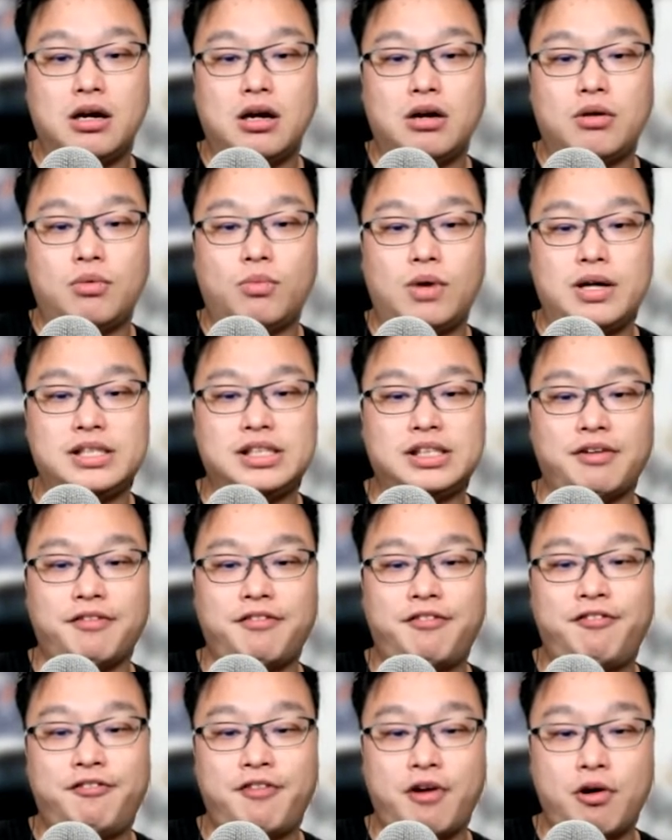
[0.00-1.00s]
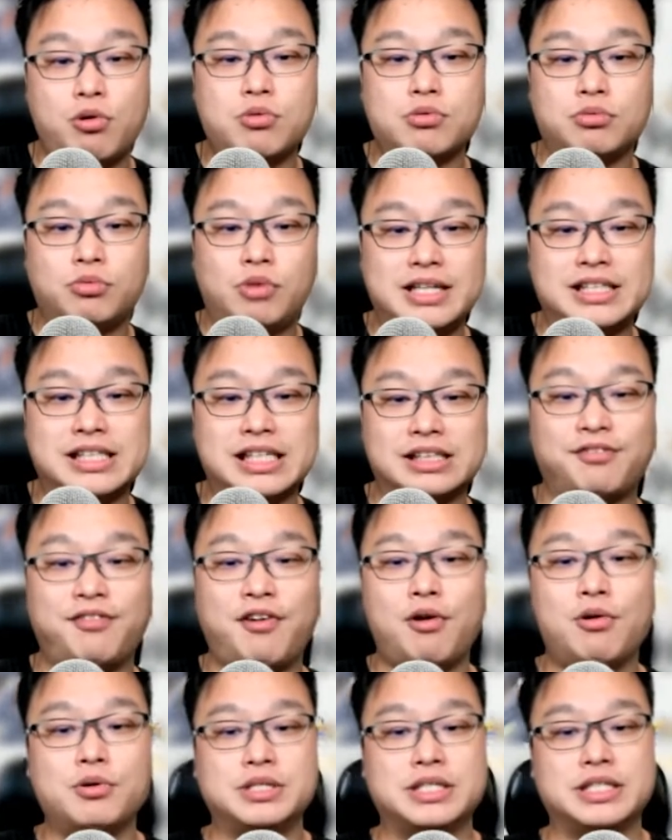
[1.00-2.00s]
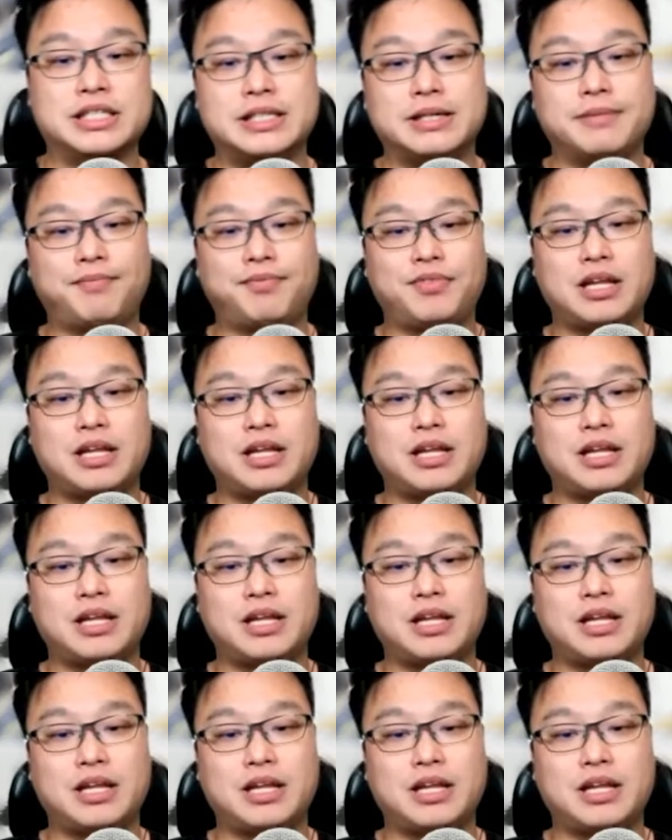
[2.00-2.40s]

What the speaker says: once it's folded,